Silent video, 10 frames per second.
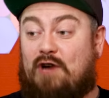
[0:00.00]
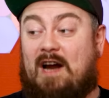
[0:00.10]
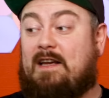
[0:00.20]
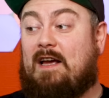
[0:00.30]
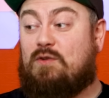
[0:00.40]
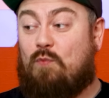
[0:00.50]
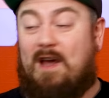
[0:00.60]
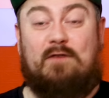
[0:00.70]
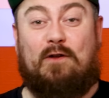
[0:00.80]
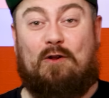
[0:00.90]
drag his
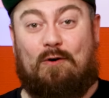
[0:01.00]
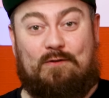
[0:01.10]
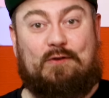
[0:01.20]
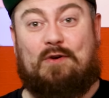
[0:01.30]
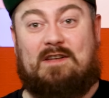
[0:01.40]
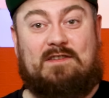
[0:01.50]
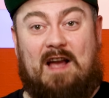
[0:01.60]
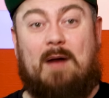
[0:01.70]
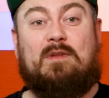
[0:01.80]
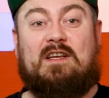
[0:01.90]
wife along to his
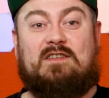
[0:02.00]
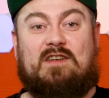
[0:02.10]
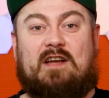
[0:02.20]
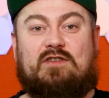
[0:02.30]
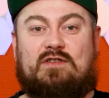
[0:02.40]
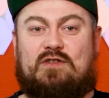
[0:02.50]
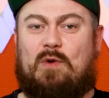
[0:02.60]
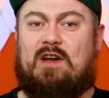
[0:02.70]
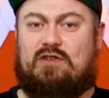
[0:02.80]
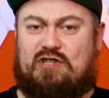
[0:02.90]
gambling sessions
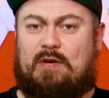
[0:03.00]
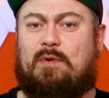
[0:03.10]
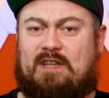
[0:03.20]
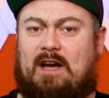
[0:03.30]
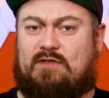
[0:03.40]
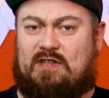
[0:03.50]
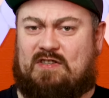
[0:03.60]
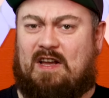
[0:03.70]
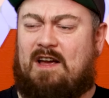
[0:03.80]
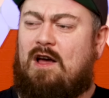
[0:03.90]
where she would have to
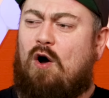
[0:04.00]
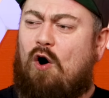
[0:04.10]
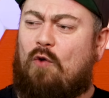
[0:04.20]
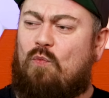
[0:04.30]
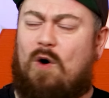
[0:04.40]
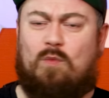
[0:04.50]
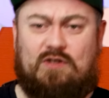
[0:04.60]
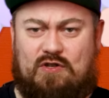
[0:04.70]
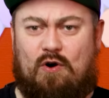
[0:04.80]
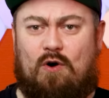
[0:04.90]
sit on what
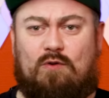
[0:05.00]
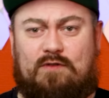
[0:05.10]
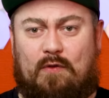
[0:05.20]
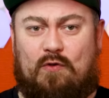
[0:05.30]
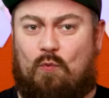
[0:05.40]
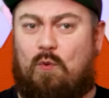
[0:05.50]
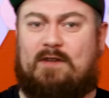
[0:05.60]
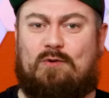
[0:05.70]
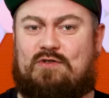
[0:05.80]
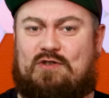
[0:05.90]
was called the
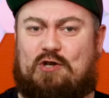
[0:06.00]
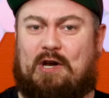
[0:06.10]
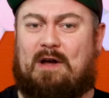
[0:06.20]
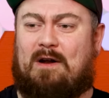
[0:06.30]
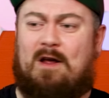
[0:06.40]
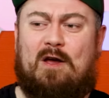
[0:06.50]
widow's chair